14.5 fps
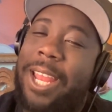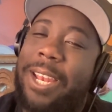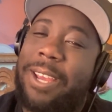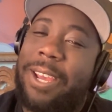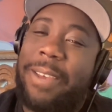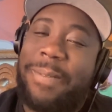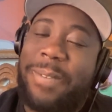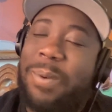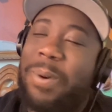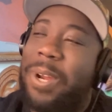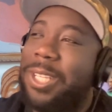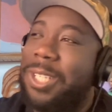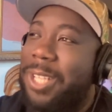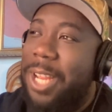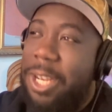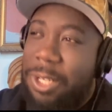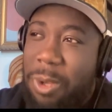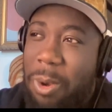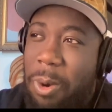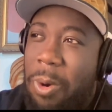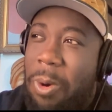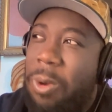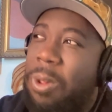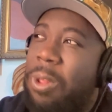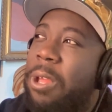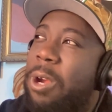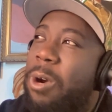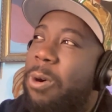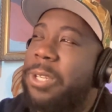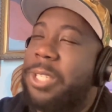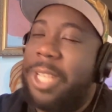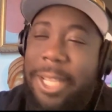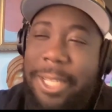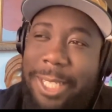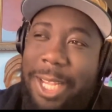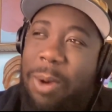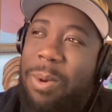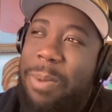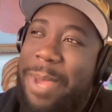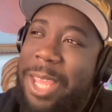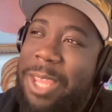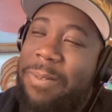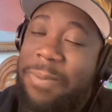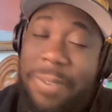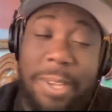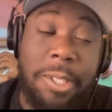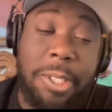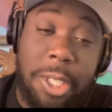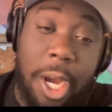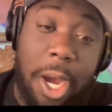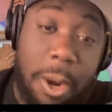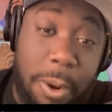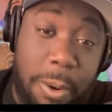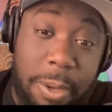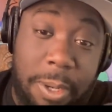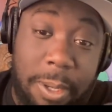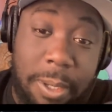And if you want to send us whole or tell us how we make you feel, don't.